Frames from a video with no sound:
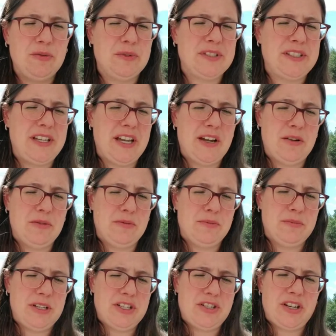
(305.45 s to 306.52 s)
We'll see how
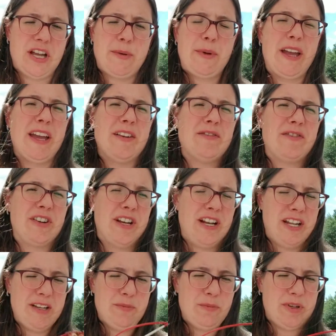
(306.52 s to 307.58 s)
much time I have for
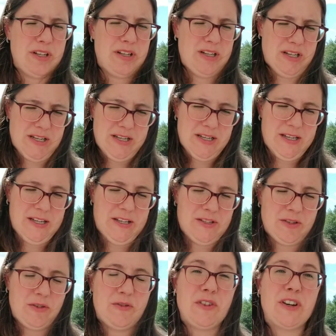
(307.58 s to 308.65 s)
knitting, but
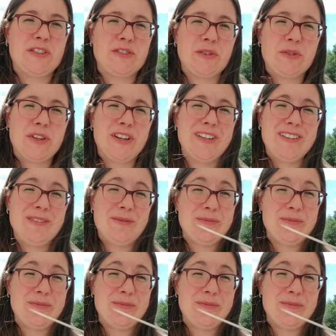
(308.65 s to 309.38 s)
so far so good.